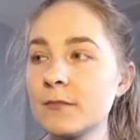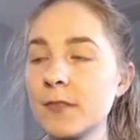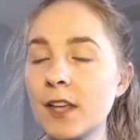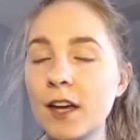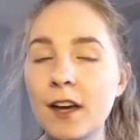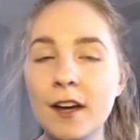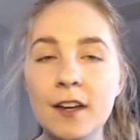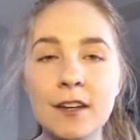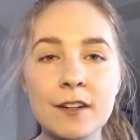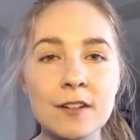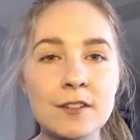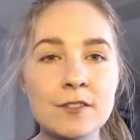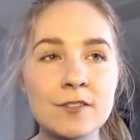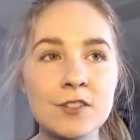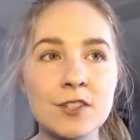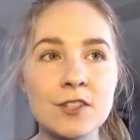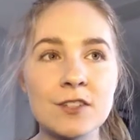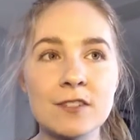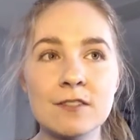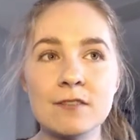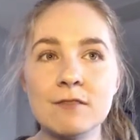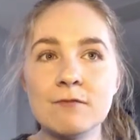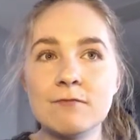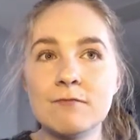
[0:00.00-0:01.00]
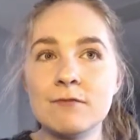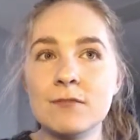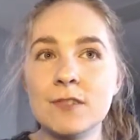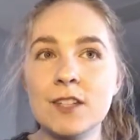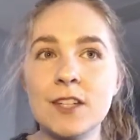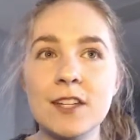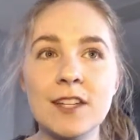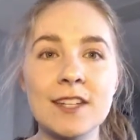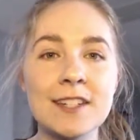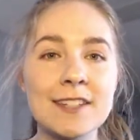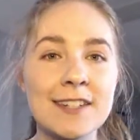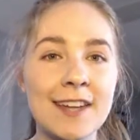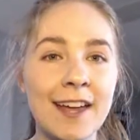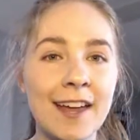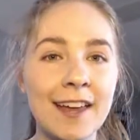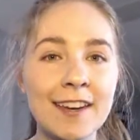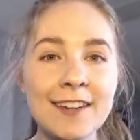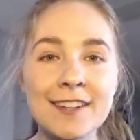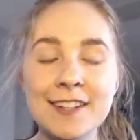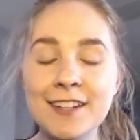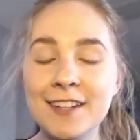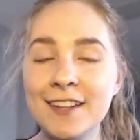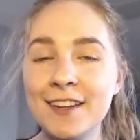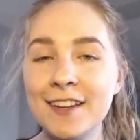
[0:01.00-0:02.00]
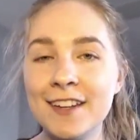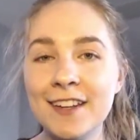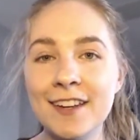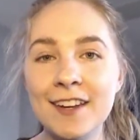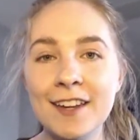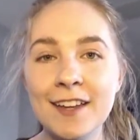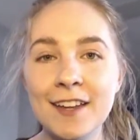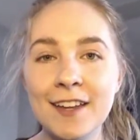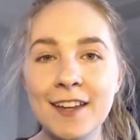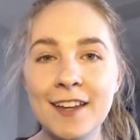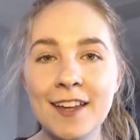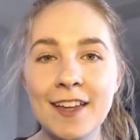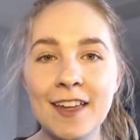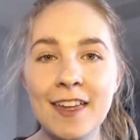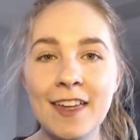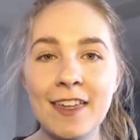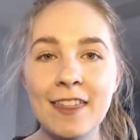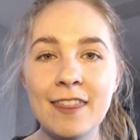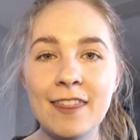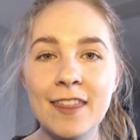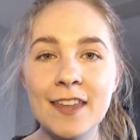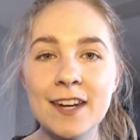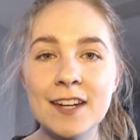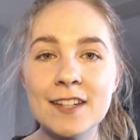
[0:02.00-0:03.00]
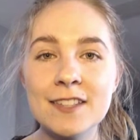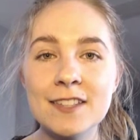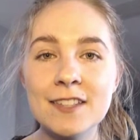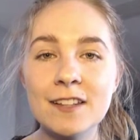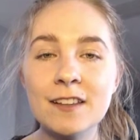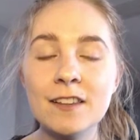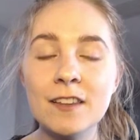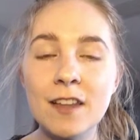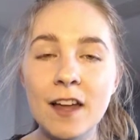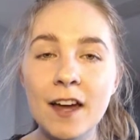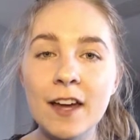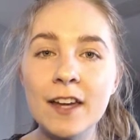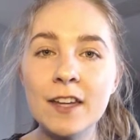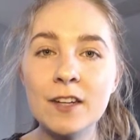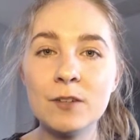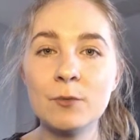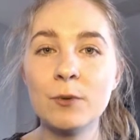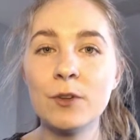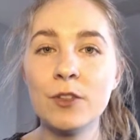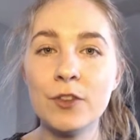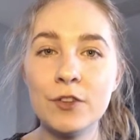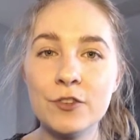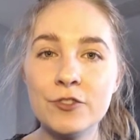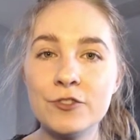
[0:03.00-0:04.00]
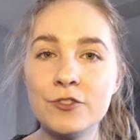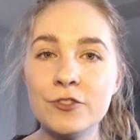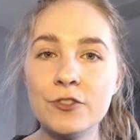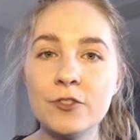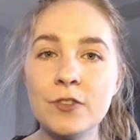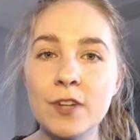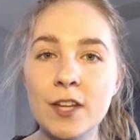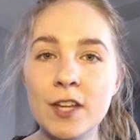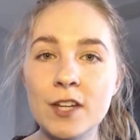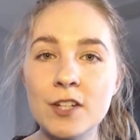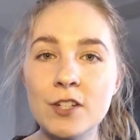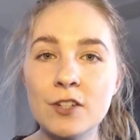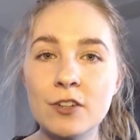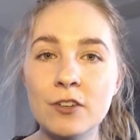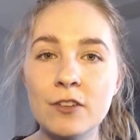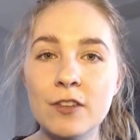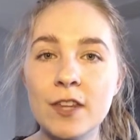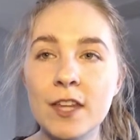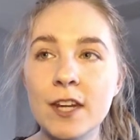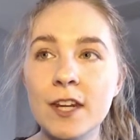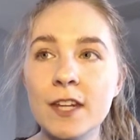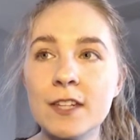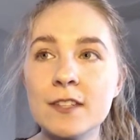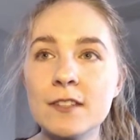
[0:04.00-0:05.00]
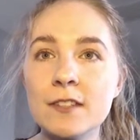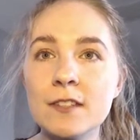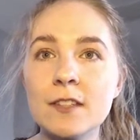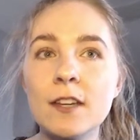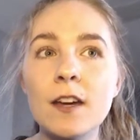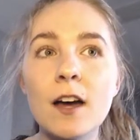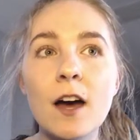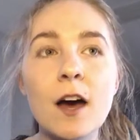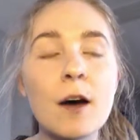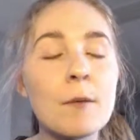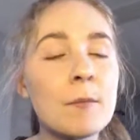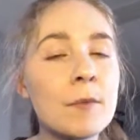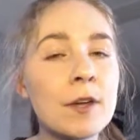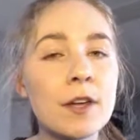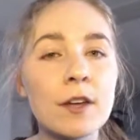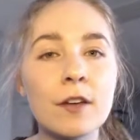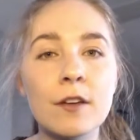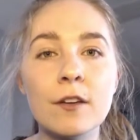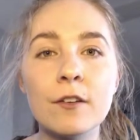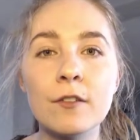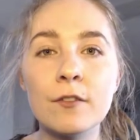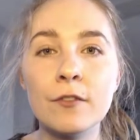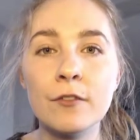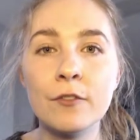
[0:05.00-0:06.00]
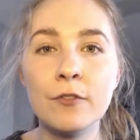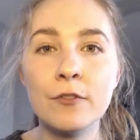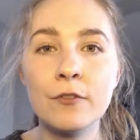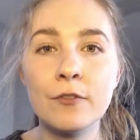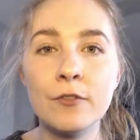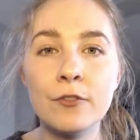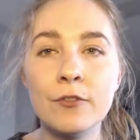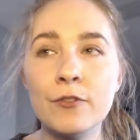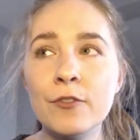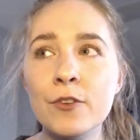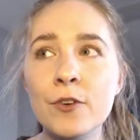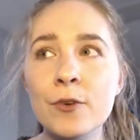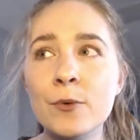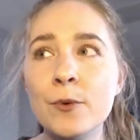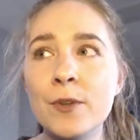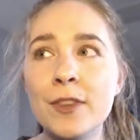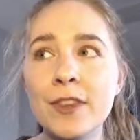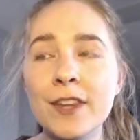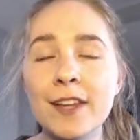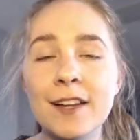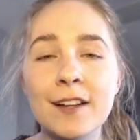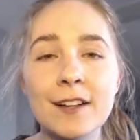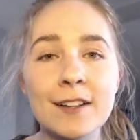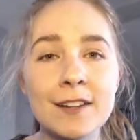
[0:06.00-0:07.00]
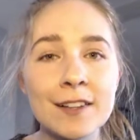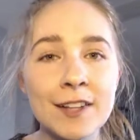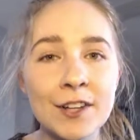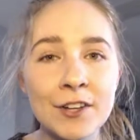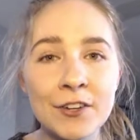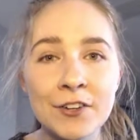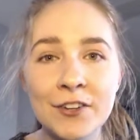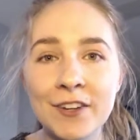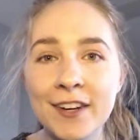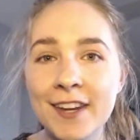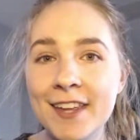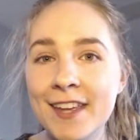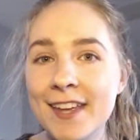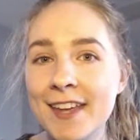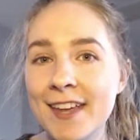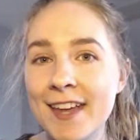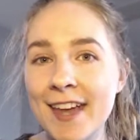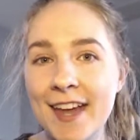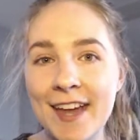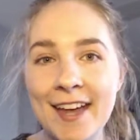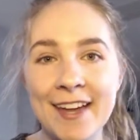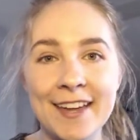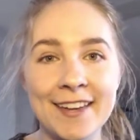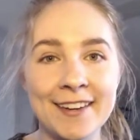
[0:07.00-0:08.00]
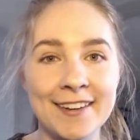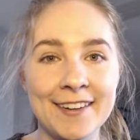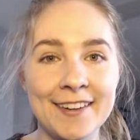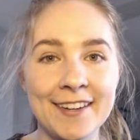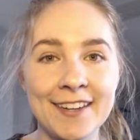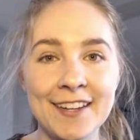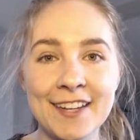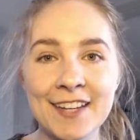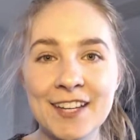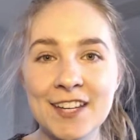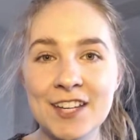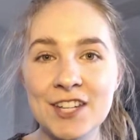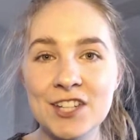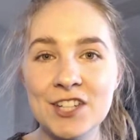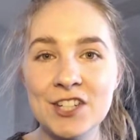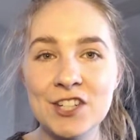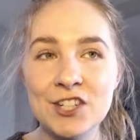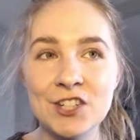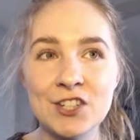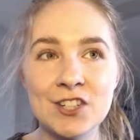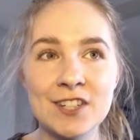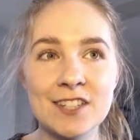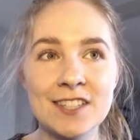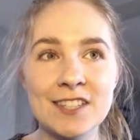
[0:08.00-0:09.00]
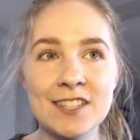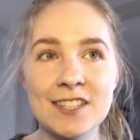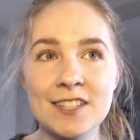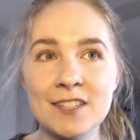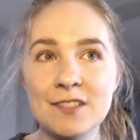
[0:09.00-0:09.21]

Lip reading: kind of just contented, then it's aligned with our true nature. Then it's coming through with like clarity and just